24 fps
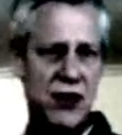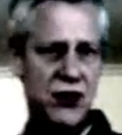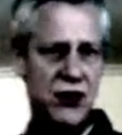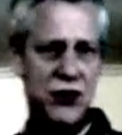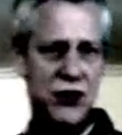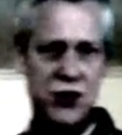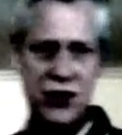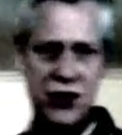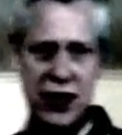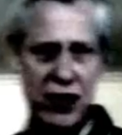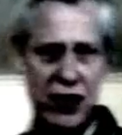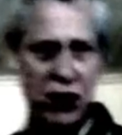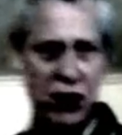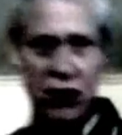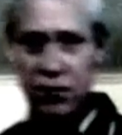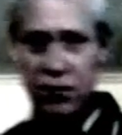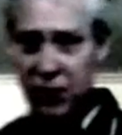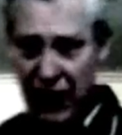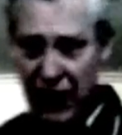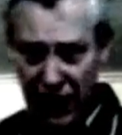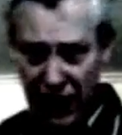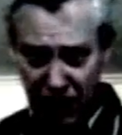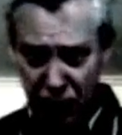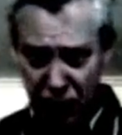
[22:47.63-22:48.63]
tests are done
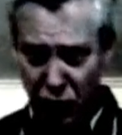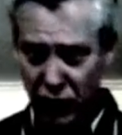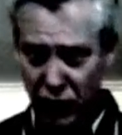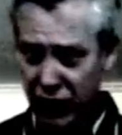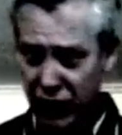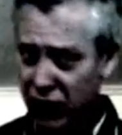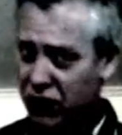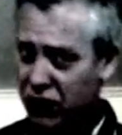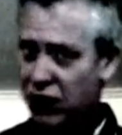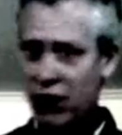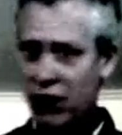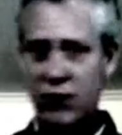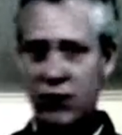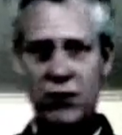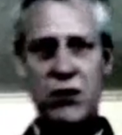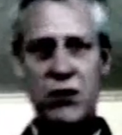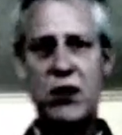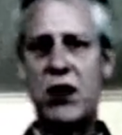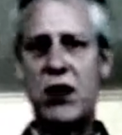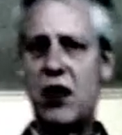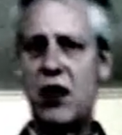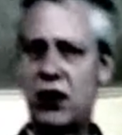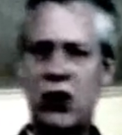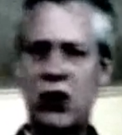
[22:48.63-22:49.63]
on Blackboard. There's
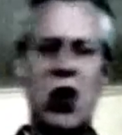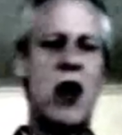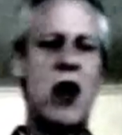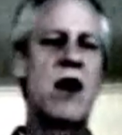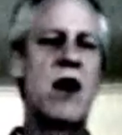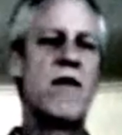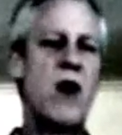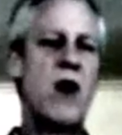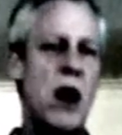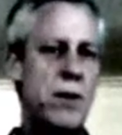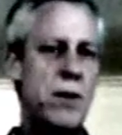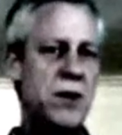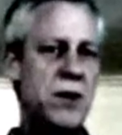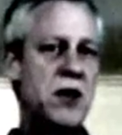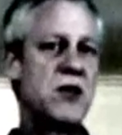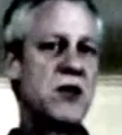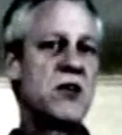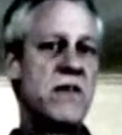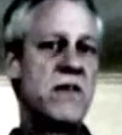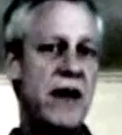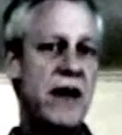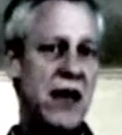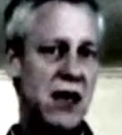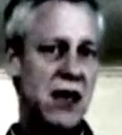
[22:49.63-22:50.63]
a lot of
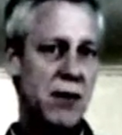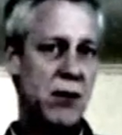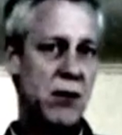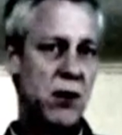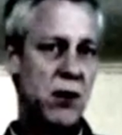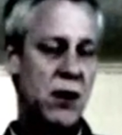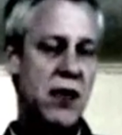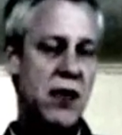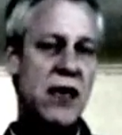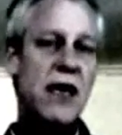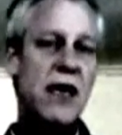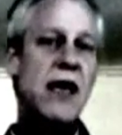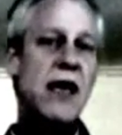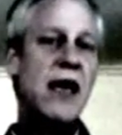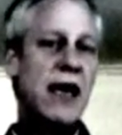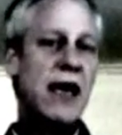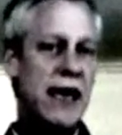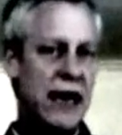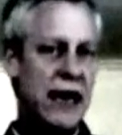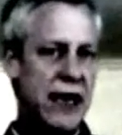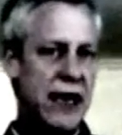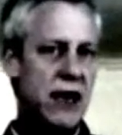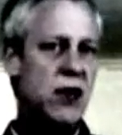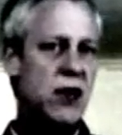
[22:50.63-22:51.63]
options available.
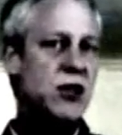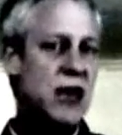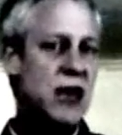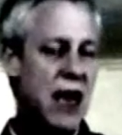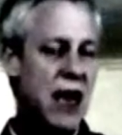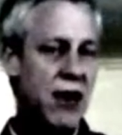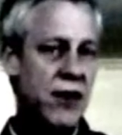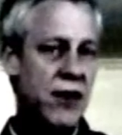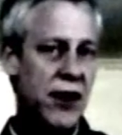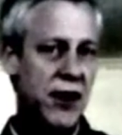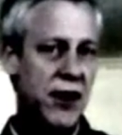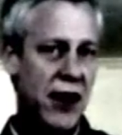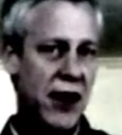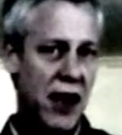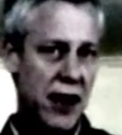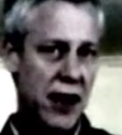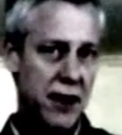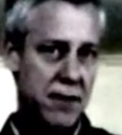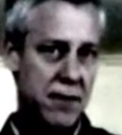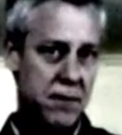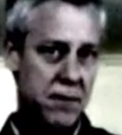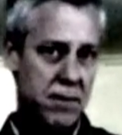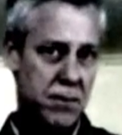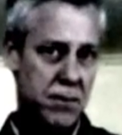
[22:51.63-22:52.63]
Here's how they're done.
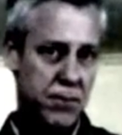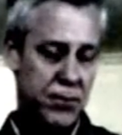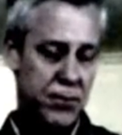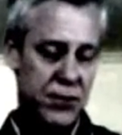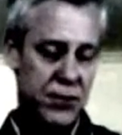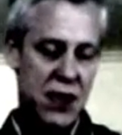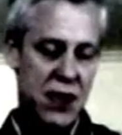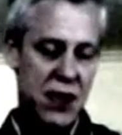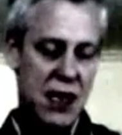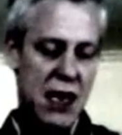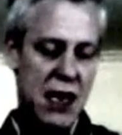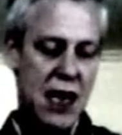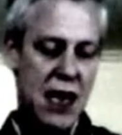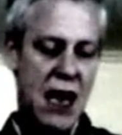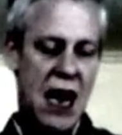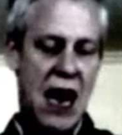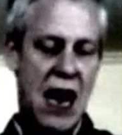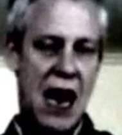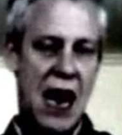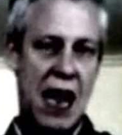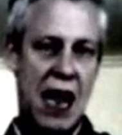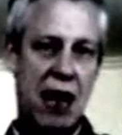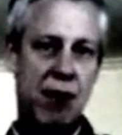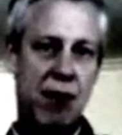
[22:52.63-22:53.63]

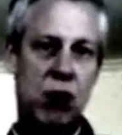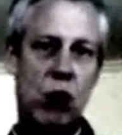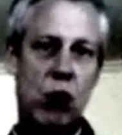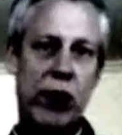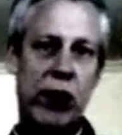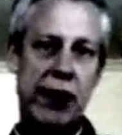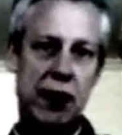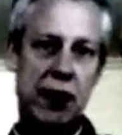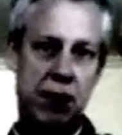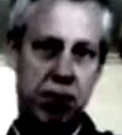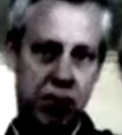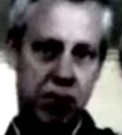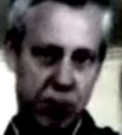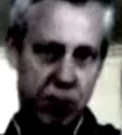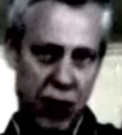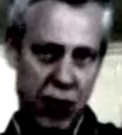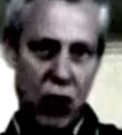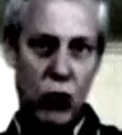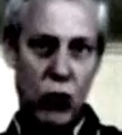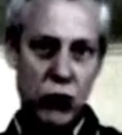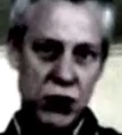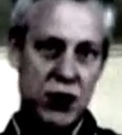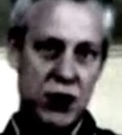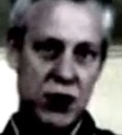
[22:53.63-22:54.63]
I am going to
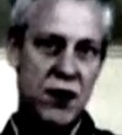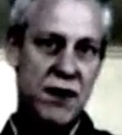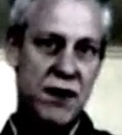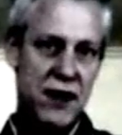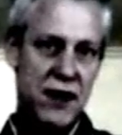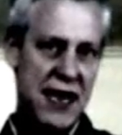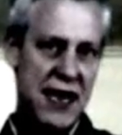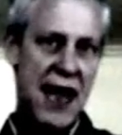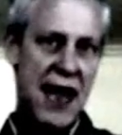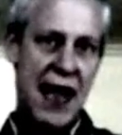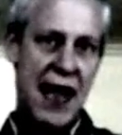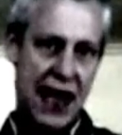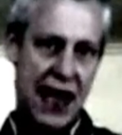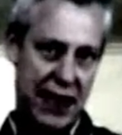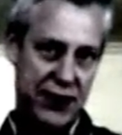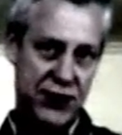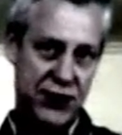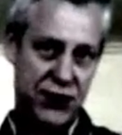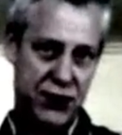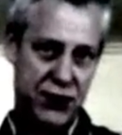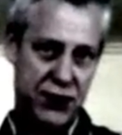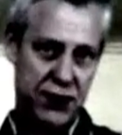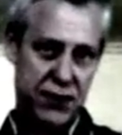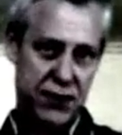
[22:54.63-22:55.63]
post the
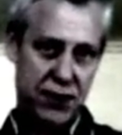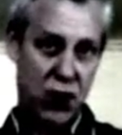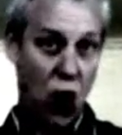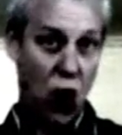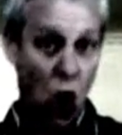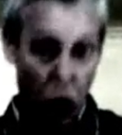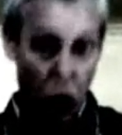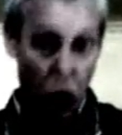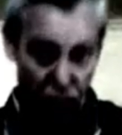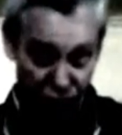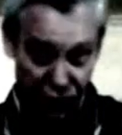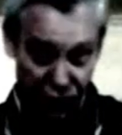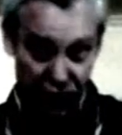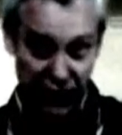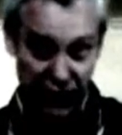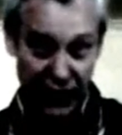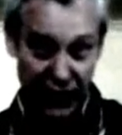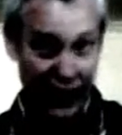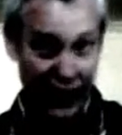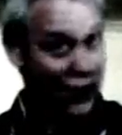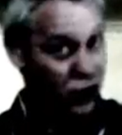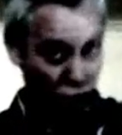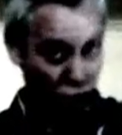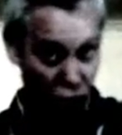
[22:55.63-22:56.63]
test,
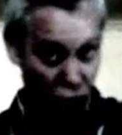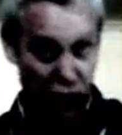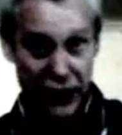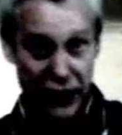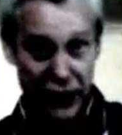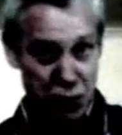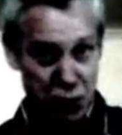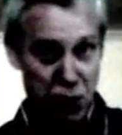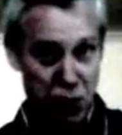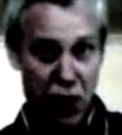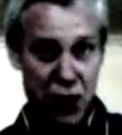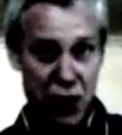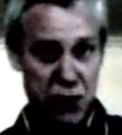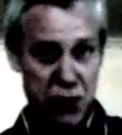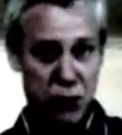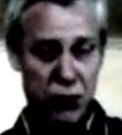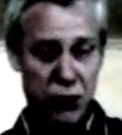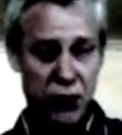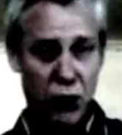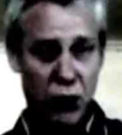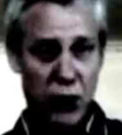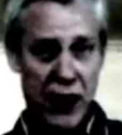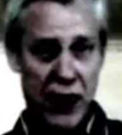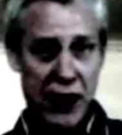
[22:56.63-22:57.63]
hopefully, as early as
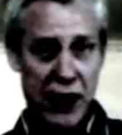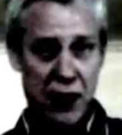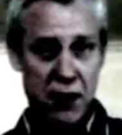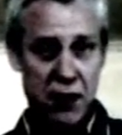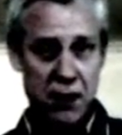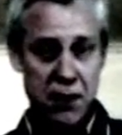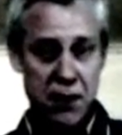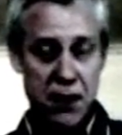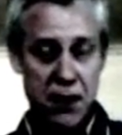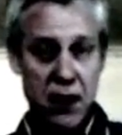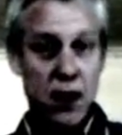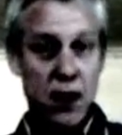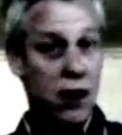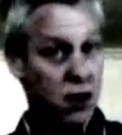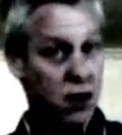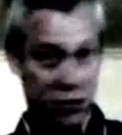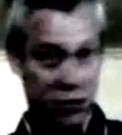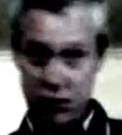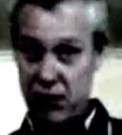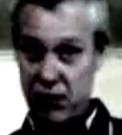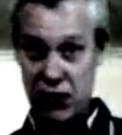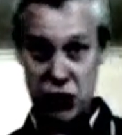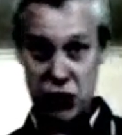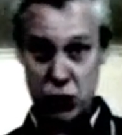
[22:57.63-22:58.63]
possible in the week.
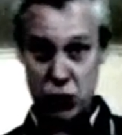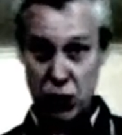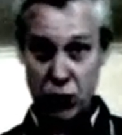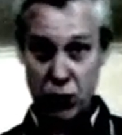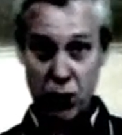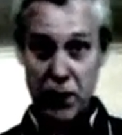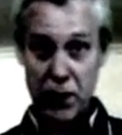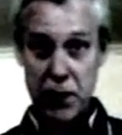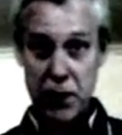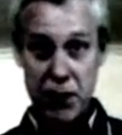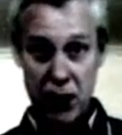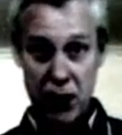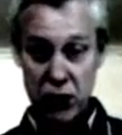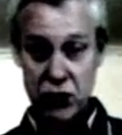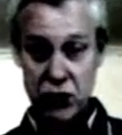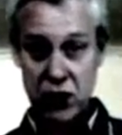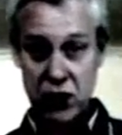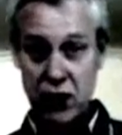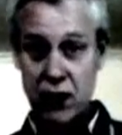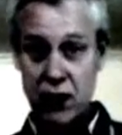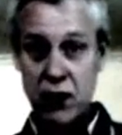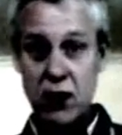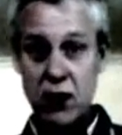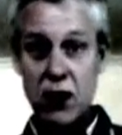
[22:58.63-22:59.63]
This one will be
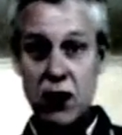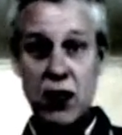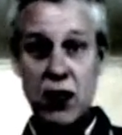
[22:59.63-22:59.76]
posted.